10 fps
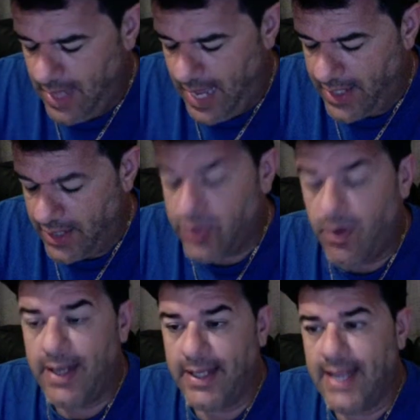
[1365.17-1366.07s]
and you're
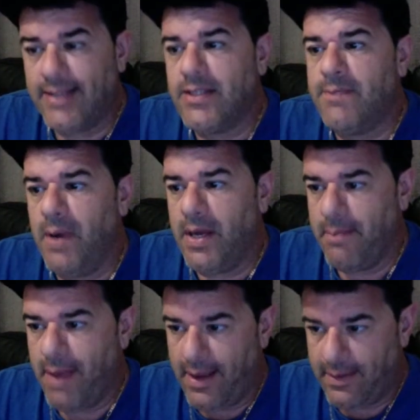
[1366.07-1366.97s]
trying to get this money
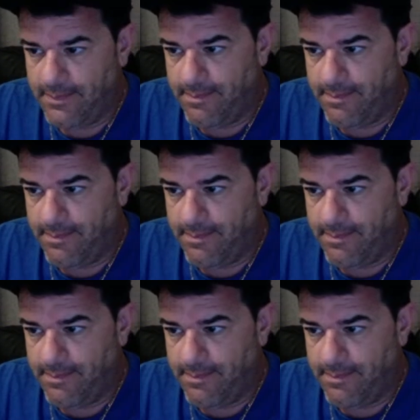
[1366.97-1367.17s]
back